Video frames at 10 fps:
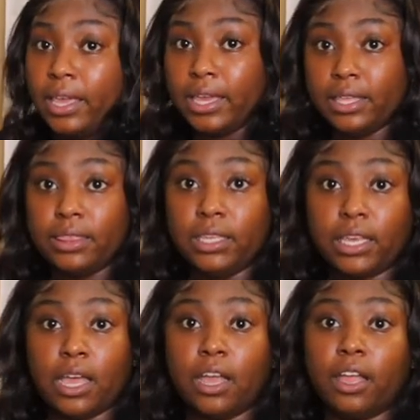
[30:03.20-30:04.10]
in
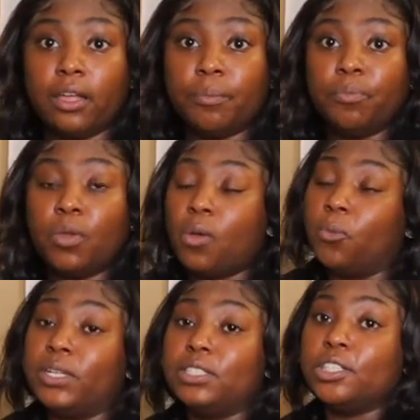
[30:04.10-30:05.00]
the
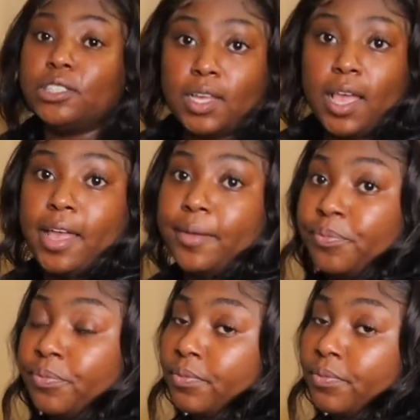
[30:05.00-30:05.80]
winter time,